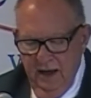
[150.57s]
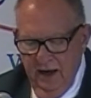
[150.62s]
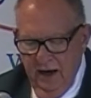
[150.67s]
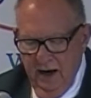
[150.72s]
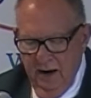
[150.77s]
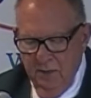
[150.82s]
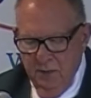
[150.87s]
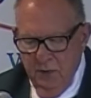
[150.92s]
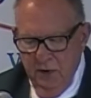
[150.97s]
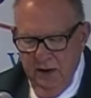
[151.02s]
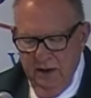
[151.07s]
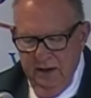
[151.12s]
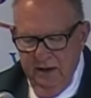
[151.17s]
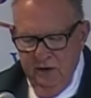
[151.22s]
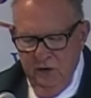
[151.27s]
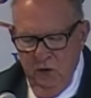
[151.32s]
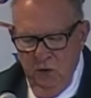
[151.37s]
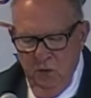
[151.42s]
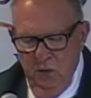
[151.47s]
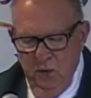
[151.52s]
I pray that
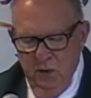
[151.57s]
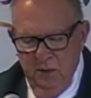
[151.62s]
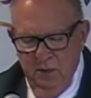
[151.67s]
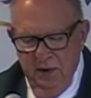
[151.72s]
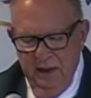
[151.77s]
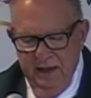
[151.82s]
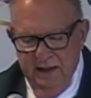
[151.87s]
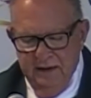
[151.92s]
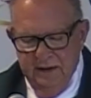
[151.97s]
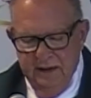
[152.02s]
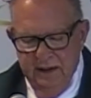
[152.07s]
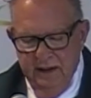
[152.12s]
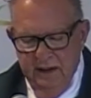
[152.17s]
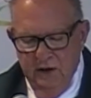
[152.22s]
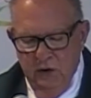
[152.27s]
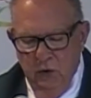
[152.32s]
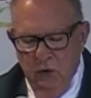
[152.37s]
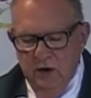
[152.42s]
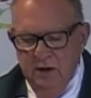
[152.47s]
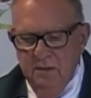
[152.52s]
you would bless and
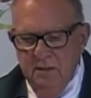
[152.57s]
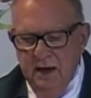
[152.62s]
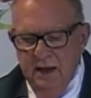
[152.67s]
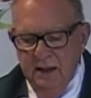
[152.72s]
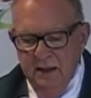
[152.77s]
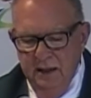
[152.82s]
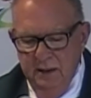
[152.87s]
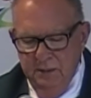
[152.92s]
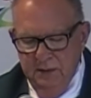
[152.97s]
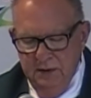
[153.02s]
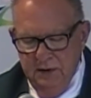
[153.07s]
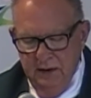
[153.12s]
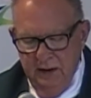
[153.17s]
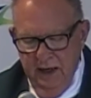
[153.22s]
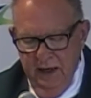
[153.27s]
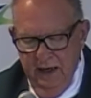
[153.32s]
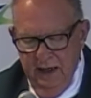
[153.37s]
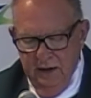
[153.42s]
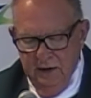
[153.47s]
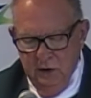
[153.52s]
anoint my lips
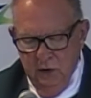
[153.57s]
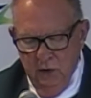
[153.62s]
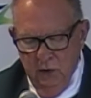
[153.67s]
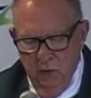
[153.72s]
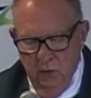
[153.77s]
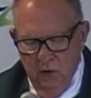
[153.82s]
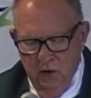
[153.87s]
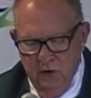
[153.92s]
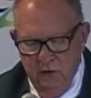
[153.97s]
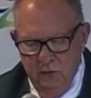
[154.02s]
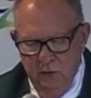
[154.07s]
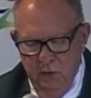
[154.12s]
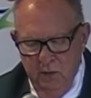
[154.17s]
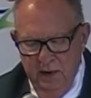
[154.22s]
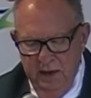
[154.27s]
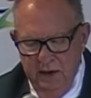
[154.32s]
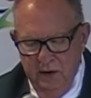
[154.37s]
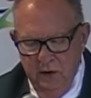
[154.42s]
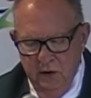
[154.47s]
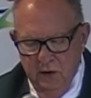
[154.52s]
today so the words would
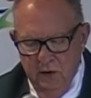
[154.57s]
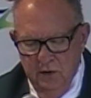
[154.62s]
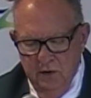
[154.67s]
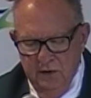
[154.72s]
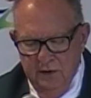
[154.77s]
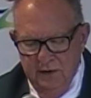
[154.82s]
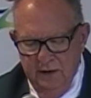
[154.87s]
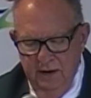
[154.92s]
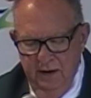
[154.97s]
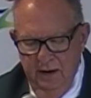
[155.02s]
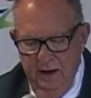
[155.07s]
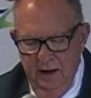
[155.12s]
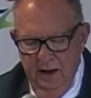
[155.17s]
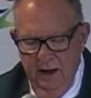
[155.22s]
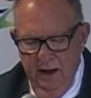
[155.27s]
be yours.